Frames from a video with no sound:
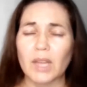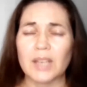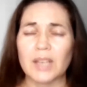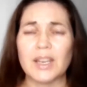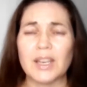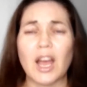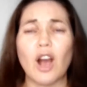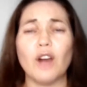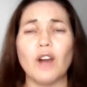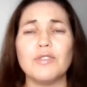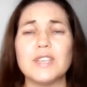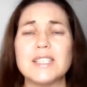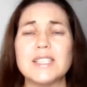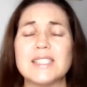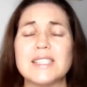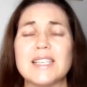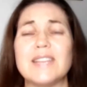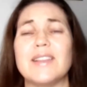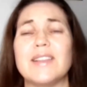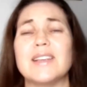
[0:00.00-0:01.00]
Now,
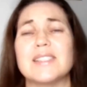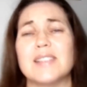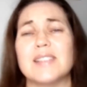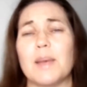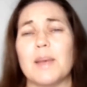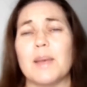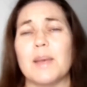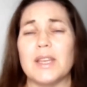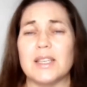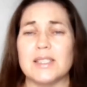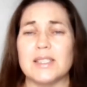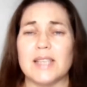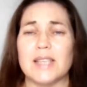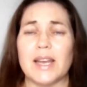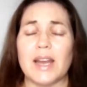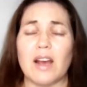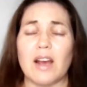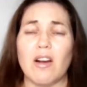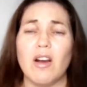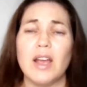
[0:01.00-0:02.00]
obviously, there's some things
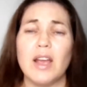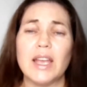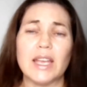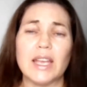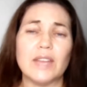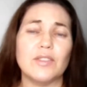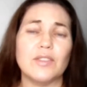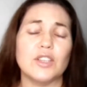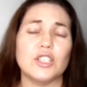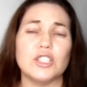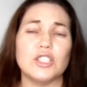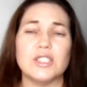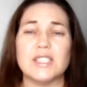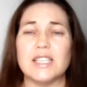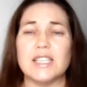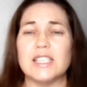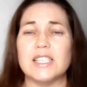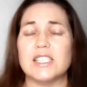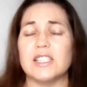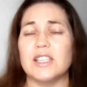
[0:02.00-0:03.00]
that are in the
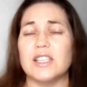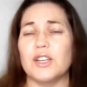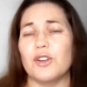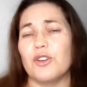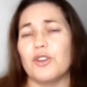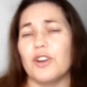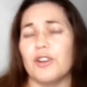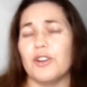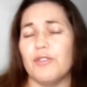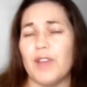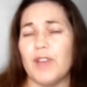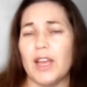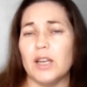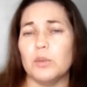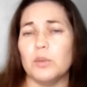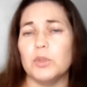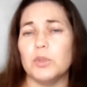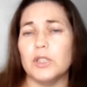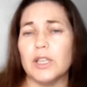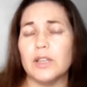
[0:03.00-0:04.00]
newsletter that are not
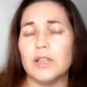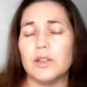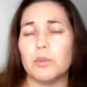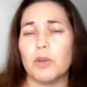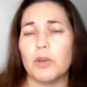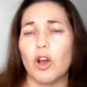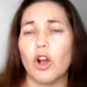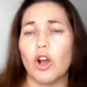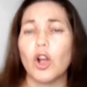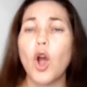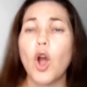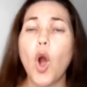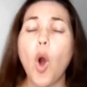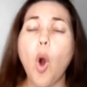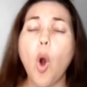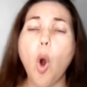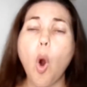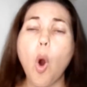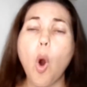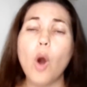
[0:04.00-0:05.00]
available in the blog,
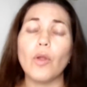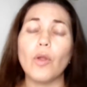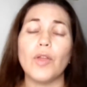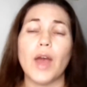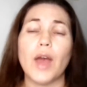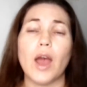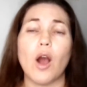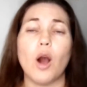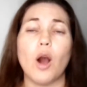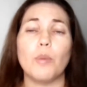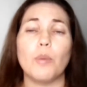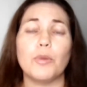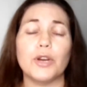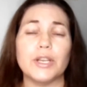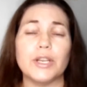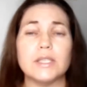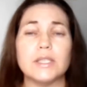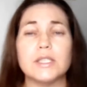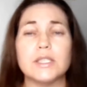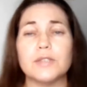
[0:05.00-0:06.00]
or they are
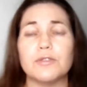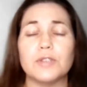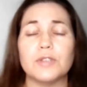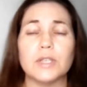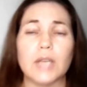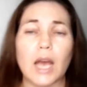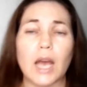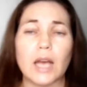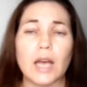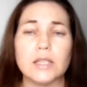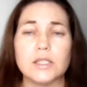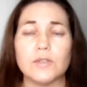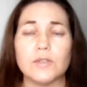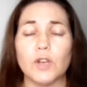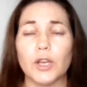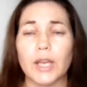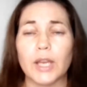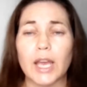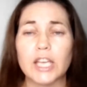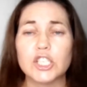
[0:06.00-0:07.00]
putting different kinds of
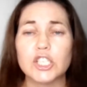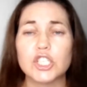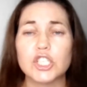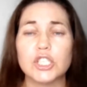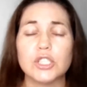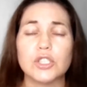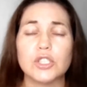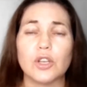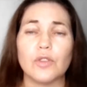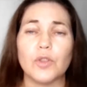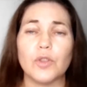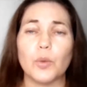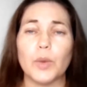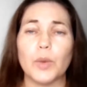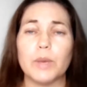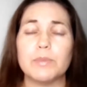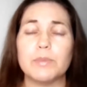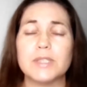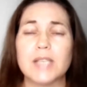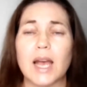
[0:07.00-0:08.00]
locations on the
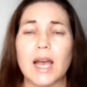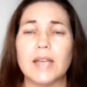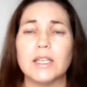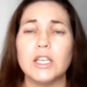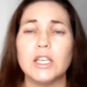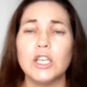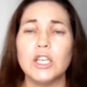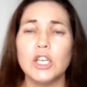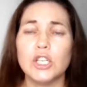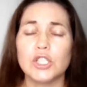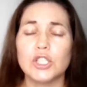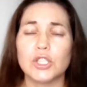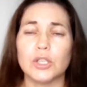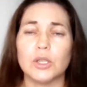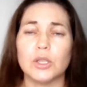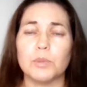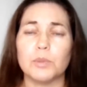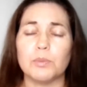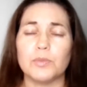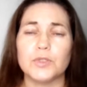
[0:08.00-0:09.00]
website. So
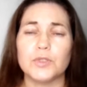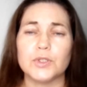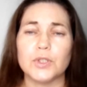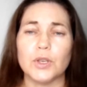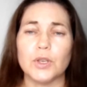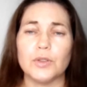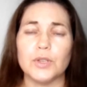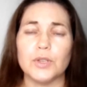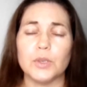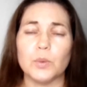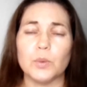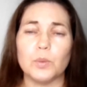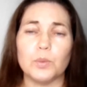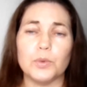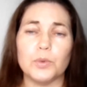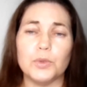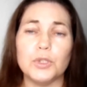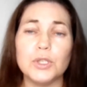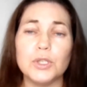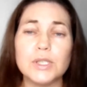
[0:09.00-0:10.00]
the
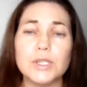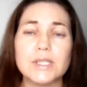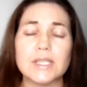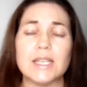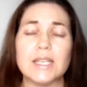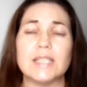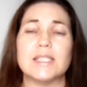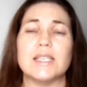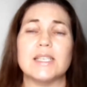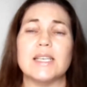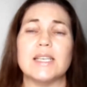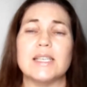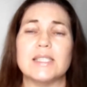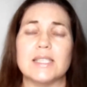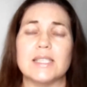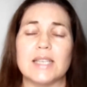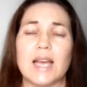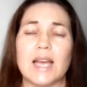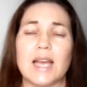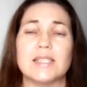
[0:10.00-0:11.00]
newsletter is
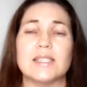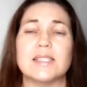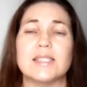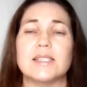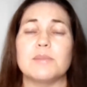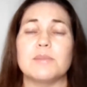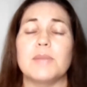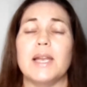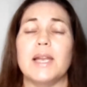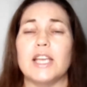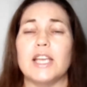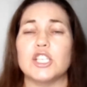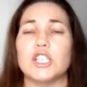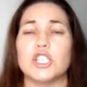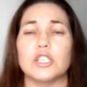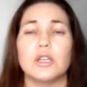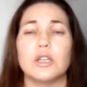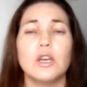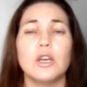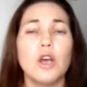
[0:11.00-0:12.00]
a nice
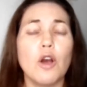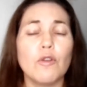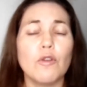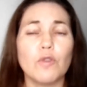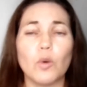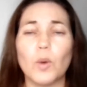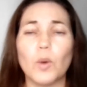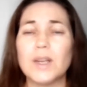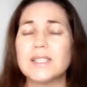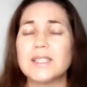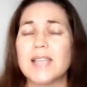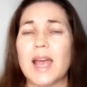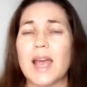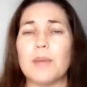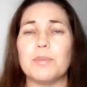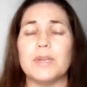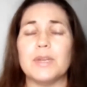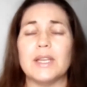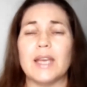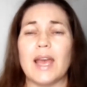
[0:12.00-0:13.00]
assimilation for what's
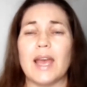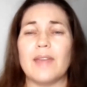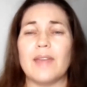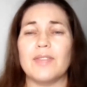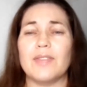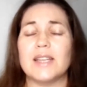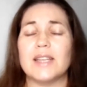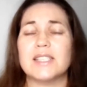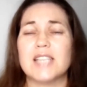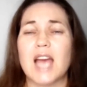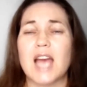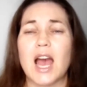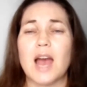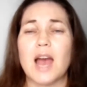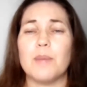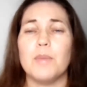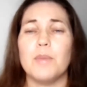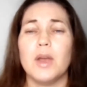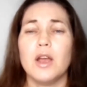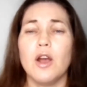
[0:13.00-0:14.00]
happening at that
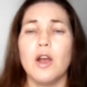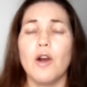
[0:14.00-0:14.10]
time